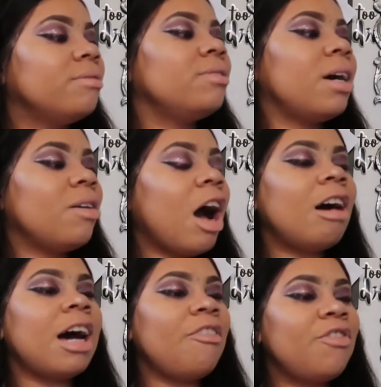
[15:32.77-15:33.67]
you know
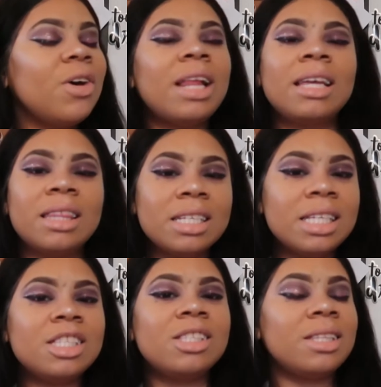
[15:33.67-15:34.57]
i, I feel like this
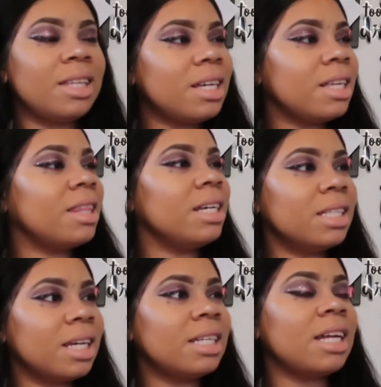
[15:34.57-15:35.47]
is
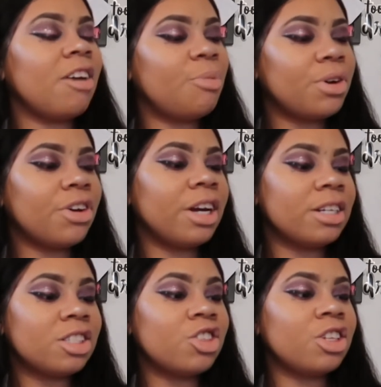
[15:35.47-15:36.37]
these things that i put on here
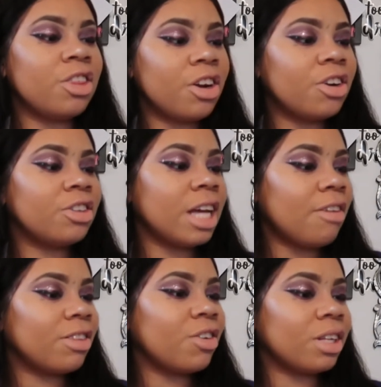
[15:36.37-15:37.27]
is they're
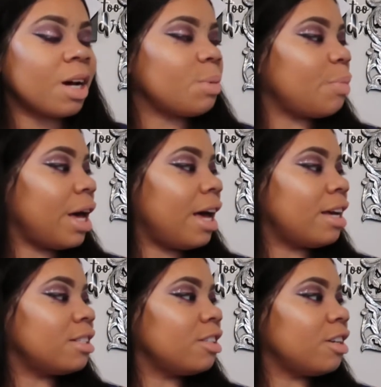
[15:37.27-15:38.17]
definitely going to come to
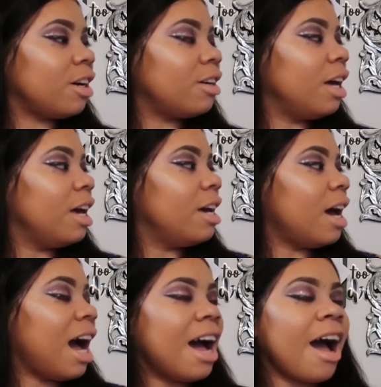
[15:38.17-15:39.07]
pass you know
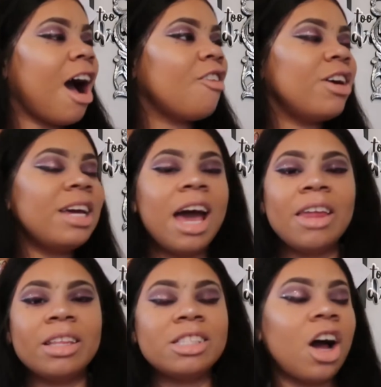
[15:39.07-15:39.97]
I, I already
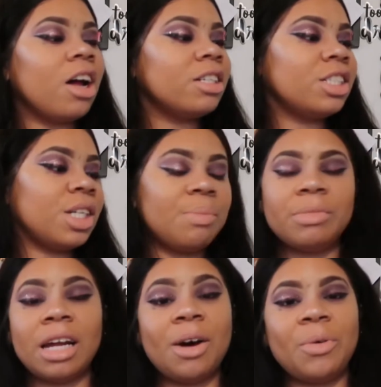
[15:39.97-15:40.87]
had the
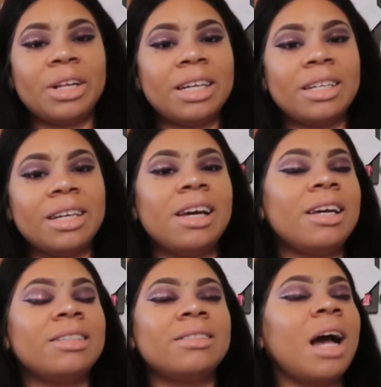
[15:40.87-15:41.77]
scholarship that i wanted
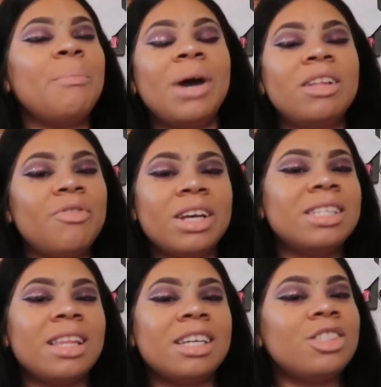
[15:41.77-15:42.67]
and i
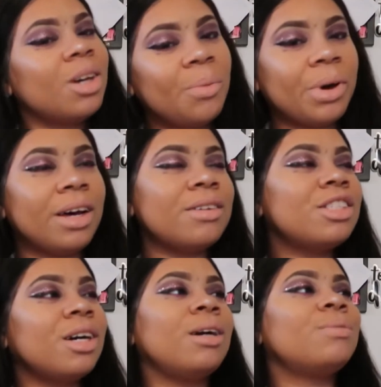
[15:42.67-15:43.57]
manifested that so well
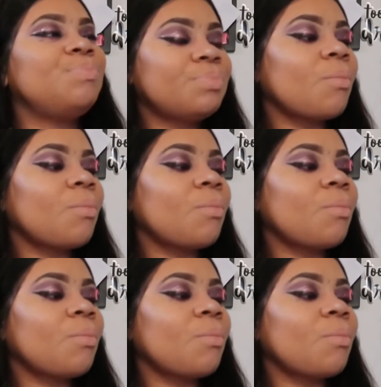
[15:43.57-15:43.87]
so